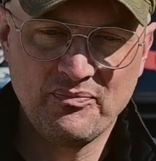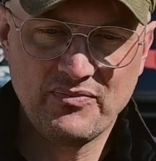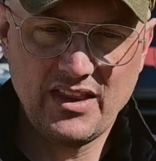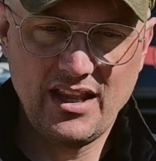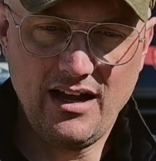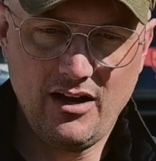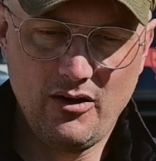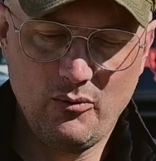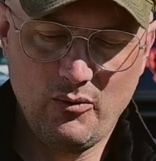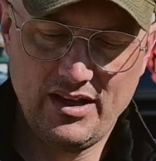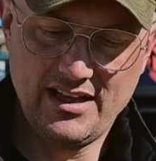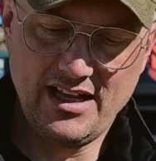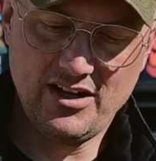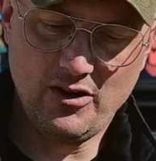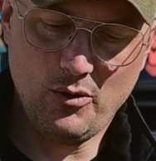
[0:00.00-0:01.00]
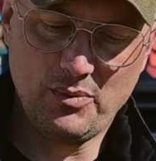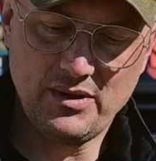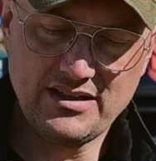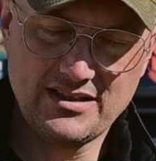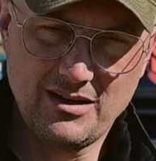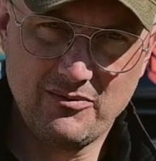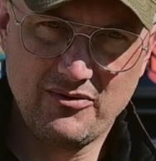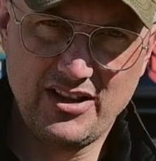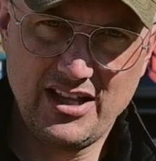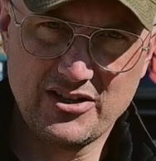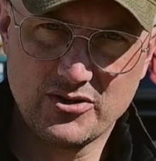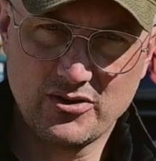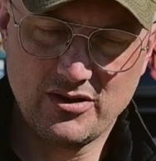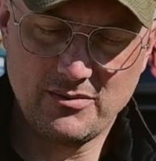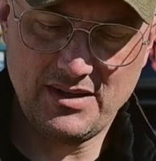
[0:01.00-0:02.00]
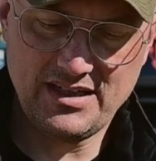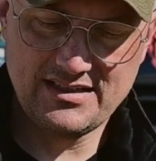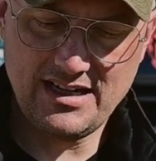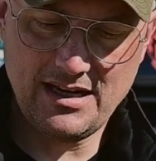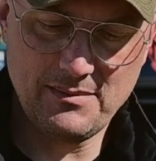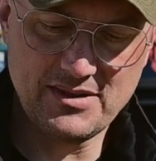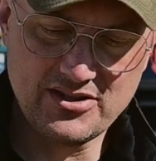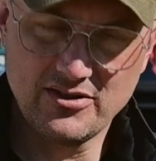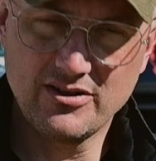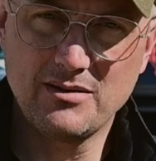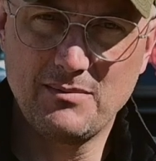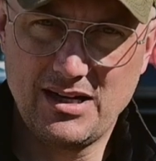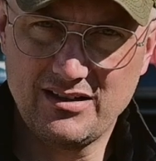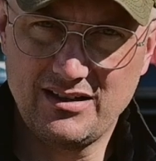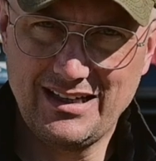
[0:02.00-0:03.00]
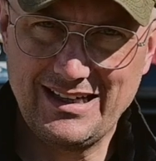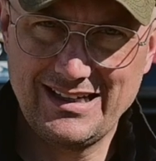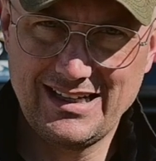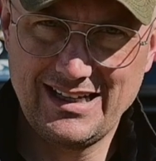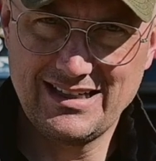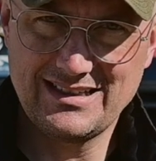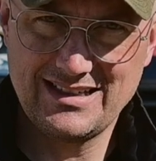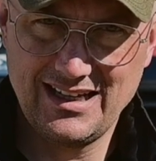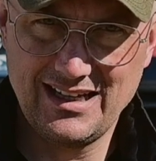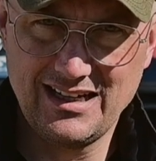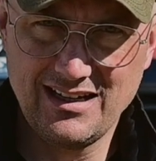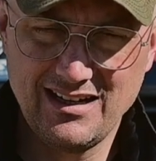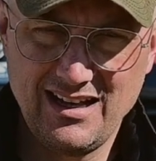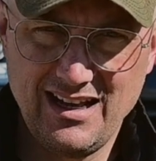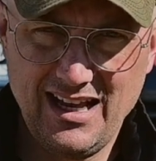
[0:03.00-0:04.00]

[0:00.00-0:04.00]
Now, when that opens up for that short amount of time, a certain amount of light gets in.